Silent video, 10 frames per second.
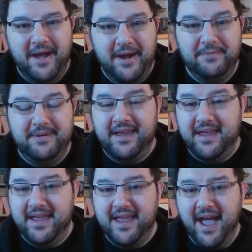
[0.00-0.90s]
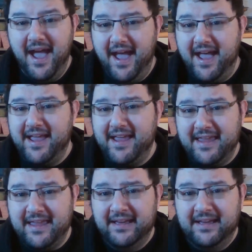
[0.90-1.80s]

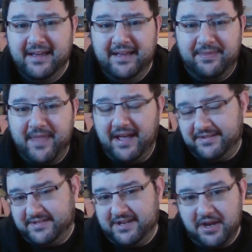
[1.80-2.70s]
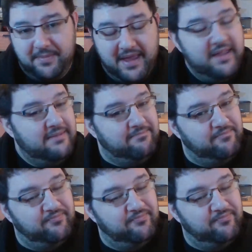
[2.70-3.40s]
Okay. That's going to be...